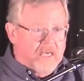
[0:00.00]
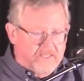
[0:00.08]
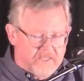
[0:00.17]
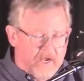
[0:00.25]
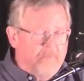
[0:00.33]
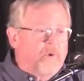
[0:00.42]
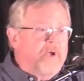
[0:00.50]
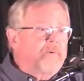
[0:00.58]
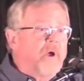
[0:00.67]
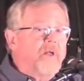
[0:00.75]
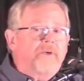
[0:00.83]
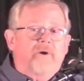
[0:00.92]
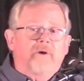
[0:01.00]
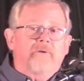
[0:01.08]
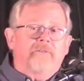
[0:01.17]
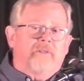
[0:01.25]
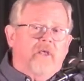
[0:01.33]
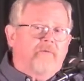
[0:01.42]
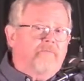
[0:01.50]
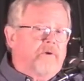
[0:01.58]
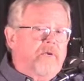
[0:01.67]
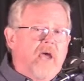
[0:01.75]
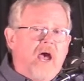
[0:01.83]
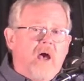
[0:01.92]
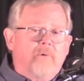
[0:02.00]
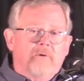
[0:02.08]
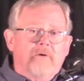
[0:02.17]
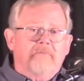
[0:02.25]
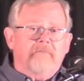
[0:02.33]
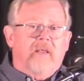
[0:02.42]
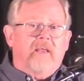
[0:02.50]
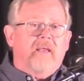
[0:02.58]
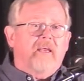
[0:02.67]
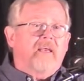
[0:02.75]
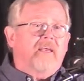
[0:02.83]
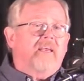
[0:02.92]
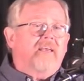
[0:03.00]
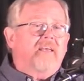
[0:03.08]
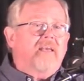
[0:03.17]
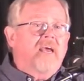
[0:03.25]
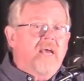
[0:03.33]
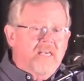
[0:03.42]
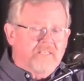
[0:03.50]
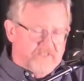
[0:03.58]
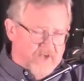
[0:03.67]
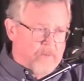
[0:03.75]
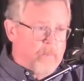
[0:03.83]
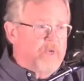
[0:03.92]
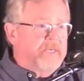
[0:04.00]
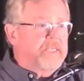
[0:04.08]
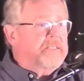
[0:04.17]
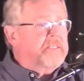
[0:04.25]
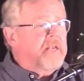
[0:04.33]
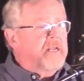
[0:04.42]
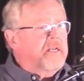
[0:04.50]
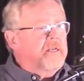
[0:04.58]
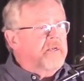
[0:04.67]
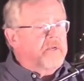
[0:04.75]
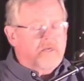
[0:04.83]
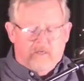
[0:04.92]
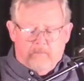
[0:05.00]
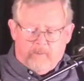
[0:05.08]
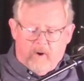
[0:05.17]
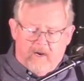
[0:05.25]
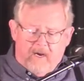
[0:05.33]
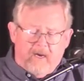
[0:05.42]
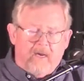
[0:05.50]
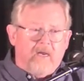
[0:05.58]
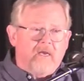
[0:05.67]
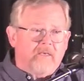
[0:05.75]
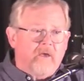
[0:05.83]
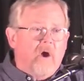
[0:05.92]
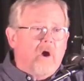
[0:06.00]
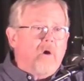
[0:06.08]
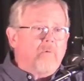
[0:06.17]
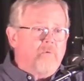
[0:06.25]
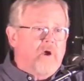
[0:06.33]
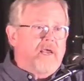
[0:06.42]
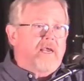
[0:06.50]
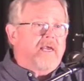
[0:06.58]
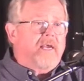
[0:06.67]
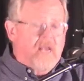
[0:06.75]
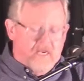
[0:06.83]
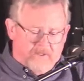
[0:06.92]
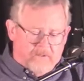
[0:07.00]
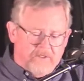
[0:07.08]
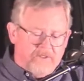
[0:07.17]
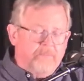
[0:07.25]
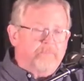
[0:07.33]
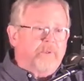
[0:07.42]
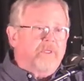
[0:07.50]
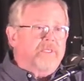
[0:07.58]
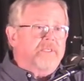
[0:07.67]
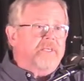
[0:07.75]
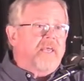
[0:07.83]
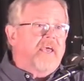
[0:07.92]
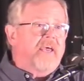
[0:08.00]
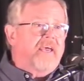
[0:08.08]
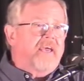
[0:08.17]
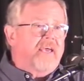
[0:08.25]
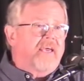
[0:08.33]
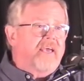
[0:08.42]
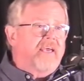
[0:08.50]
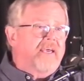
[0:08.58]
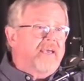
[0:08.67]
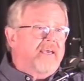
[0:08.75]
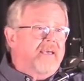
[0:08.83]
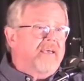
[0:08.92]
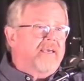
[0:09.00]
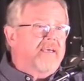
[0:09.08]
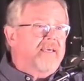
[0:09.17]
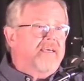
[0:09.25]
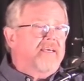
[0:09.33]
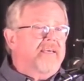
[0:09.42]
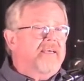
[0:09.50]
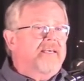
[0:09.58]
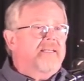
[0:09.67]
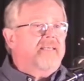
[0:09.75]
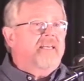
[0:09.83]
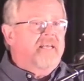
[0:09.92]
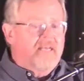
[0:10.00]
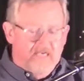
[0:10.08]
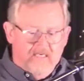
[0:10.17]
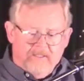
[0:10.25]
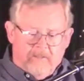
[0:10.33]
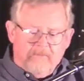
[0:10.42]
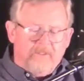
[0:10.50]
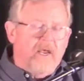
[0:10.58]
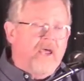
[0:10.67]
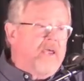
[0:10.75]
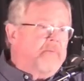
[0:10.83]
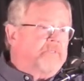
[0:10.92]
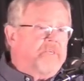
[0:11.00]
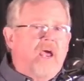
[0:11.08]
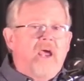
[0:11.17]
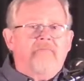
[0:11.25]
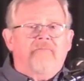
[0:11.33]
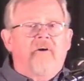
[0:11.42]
Somewhere on earth, every hour of day, someone is sending a prayer your way. So simple and yet, sometimes I